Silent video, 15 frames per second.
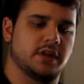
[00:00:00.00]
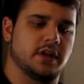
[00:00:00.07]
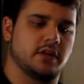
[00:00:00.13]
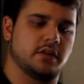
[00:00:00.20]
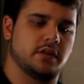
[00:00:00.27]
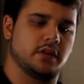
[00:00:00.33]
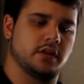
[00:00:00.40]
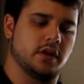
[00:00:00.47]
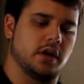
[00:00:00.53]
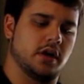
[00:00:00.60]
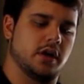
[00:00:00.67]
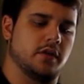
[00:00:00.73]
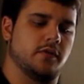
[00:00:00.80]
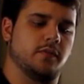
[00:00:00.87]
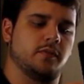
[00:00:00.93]
down to
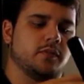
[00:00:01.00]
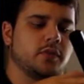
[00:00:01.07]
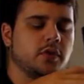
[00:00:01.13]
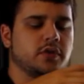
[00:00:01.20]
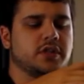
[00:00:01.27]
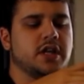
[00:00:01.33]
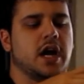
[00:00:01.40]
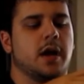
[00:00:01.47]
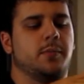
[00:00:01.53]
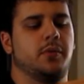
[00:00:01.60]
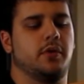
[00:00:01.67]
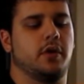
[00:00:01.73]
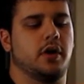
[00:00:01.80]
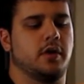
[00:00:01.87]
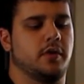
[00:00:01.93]
on
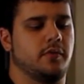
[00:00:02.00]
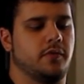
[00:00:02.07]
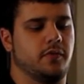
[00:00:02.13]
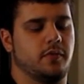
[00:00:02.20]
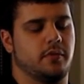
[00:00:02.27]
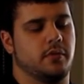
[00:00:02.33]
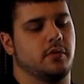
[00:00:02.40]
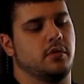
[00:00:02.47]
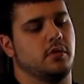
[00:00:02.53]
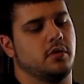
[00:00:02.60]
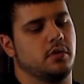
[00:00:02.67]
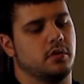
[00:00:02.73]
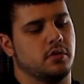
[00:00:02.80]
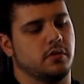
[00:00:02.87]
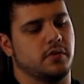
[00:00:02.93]
top of
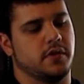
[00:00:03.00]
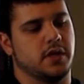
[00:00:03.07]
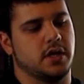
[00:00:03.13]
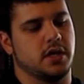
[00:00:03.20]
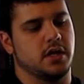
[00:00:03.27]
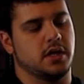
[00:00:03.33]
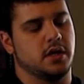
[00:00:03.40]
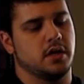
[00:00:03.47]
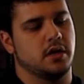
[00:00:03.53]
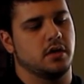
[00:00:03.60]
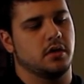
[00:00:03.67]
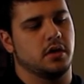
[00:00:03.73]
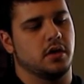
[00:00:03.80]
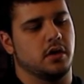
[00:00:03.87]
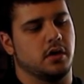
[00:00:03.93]
the
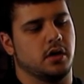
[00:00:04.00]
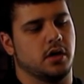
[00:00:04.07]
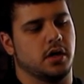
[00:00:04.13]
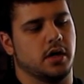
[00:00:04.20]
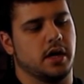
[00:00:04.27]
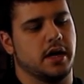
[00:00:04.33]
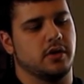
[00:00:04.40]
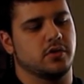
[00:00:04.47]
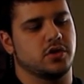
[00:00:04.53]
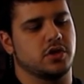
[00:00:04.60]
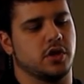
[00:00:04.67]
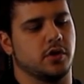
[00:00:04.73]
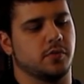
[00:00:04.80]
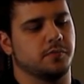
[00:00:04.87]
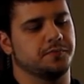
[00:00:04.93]
air
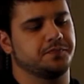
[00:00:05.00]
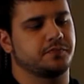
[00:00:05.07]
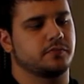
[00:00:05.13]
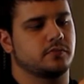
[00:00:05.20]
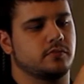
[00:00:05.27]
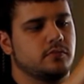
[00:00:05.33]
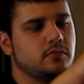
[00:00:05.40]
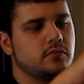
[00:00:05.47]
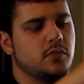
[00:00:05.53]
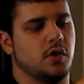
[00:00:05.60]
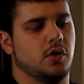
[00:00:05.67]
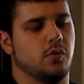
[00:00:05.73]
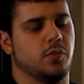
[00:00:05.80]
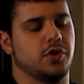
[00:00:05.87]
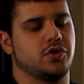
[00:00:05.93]
stone,
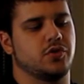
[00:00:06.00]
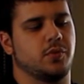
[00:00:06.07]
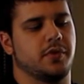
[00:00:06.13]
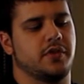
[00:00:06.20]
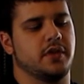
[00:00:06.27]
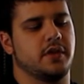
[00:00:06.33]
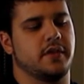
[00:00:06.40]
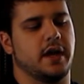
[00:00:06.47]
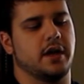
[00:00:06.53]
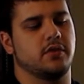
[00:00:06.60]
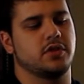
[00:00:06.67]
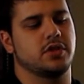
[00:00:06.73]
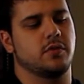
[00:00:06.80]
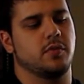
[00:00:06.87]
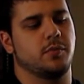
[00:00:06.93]
which would then the air
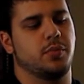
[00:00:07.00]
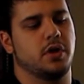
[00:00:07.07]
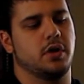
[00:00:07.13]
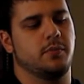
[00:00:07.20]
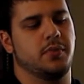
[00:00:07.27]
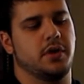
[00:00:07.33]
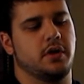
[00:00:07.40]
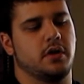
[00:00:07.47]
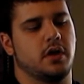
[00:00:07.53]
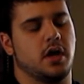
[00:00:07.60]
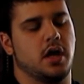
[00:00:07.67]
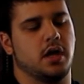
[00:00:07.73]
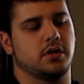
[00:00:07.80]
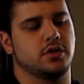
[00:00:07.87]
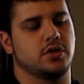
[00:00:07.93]
stone would pump in
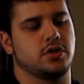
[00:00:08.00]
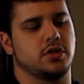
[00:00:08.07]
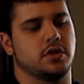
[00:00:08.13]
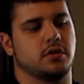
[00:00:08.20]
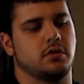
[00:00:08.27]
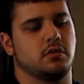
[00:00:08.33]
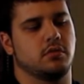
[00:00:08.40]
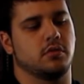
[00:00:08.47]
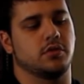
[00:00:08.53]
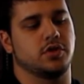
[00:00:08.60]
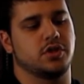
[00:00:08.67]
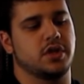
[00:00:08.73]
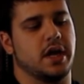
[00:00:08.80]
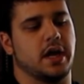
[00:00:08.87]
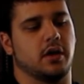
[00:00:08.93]
oxygen or
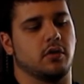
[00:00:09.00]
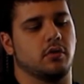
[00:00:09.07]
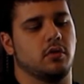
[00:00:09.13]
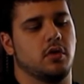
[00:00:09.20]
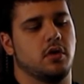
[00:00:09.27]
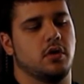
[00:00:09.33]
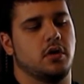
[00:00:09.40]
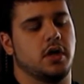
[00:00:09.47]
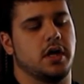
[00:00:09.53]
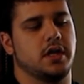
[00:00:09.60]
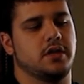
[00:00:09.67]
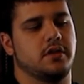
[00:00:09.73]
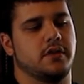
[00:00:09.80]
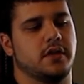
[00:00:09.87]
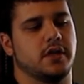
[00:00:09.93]
just air
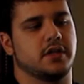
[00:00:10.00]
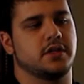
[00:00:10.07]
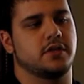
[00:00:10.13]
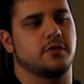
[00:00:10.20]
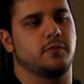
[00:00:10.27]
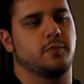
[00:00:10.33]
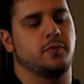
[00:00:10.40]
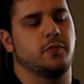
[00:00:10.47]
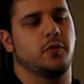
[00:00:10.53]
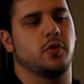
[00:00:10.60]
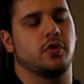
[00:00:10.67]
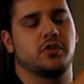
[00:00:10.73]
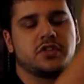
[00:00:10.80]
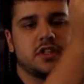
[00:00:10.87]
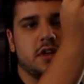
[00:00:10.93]
into this,
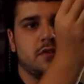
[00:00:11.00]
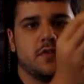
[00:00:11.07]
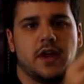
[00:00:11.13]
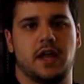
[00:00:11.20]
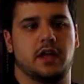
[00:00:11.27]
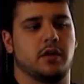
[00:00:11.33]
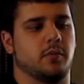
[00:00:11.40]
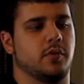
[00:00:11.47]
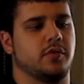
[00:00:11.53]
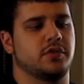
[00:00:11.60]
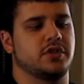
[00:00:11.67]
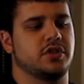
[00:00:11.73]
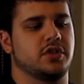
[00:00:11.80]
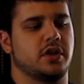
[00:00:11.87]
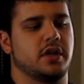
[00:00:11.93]
causing a vacuum. It would
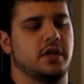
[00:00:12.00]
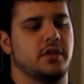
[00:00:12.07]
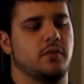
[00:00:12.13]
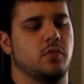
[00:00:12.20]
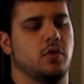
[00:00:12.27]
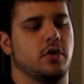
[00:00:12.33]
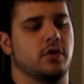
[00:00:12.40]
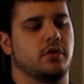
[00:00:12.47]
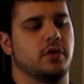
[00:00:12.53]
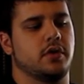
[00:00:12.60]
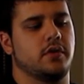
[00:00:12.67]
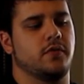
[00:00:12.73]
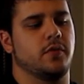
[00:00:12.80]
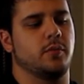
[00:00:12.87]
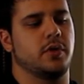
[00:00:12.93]
suck in the water in
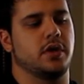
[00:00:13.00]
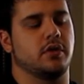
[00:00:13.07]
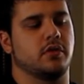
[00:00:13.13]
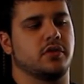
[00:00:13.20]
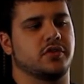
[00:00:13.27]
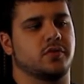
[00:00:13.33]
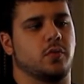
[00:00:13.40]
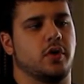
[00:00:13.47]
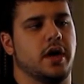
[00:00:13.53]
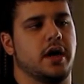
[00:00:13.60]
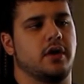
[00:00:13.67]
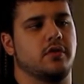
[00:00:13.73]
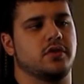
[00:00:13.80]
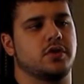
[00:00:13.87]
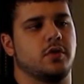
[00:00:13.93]
from here because
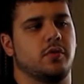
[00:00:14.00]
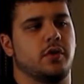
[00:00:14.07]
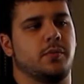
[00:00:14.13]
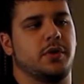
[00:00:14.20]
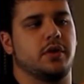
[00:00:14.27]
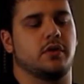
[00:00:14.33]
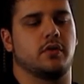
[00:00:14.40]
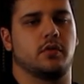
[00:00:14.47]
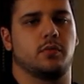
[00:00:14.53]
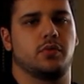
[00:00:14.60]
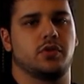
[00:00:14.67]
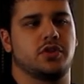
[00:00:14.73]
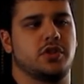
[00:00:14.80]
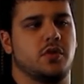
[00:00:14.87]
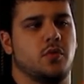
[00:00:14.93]
air is going up here,
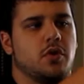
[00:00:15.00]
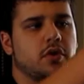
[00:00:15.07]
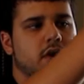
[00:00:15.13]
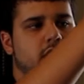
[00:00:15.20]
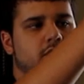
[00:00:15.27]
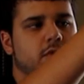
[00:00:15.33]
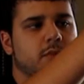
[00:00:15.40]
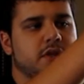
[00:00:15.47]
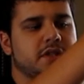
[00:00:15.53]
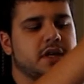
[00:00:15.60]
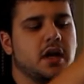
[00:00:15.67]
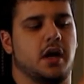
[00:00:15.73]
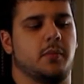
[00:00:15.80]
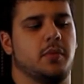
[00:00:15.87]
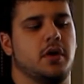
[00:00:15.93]
pushing the water out from the
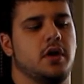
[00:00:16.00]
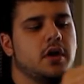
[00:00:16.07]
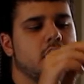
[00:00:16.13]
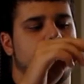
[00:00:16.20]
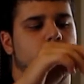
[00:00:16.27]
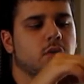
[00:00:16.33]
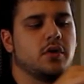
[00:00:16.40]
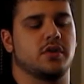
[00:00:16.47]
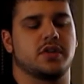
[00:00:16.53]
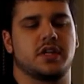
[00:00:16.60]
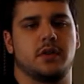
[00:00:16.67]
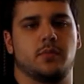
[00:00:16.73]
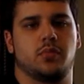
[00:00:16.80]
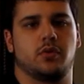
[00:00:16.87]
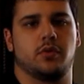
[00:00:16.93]
top, and water is
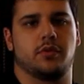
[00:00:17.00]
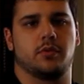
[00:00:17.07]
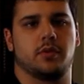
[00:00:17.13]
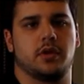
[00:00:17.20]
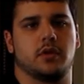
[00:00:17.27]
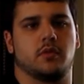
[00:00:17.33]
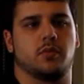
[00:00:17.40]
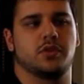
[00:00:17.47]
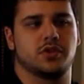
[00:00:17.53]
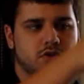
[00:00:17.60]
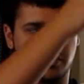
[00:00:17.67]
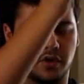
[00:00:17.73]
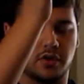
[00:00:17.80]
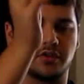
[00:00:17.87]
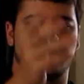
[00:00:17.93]
getting pulled through here, which
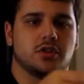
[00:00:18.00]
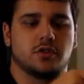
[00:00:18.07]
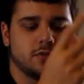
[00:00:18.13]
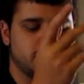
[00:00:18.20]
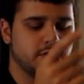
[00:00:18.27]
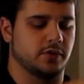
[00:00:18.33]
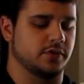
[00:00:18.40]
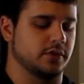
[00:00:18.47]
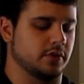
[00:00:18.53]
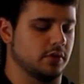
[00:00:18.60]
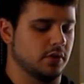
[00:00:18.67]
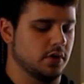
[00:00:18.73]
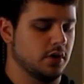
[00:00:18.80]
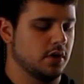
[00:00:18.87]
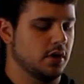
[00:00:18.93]
causes your filter.
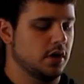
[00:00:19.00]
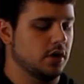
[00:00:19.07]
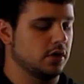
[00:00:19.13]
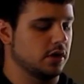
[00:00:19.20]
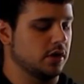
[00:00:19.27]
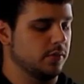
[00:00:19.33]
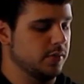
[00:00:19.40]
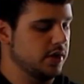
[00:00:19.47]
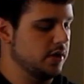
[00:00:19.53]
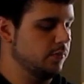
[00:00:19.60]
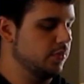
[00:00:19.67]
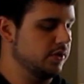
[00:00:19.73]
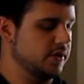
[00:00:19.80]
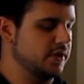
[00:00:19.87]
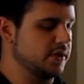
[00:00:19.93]
Now let me
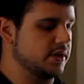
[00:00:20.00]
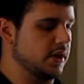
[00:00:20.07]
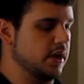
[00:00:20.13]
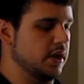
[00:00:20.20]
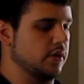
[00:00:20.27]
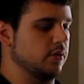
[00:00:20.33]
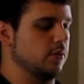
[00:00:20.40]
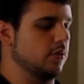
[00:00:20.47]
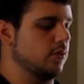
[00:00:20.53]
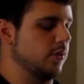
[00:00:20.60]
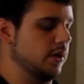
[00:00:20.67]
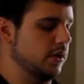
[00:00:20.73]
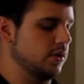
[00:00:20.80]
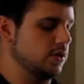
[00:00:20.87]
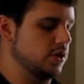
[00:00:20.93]
put this together real
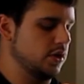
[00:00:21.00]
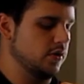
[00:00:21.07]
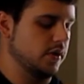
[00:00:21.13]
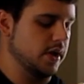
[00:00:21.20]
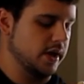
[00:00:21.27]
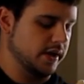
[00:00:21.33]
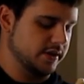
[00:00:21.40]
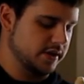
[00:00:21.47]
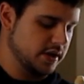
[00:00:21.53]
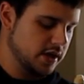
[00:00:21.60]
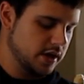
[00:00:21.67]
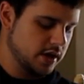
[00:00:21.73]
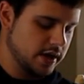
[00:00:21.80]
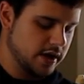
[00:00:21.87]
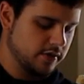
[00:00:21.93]
quick and show you guys
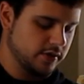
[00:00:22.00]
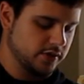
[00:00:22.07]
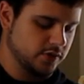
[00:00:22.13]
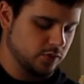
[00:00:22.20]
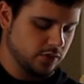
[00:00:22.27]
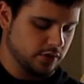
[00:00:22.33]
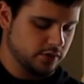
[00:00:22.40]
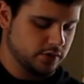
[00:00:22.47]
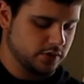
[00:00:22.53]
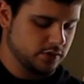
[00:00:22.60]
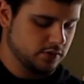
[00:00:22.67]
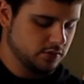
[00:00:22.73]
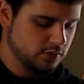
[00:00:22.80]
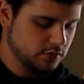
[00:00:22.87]
kind of how this works.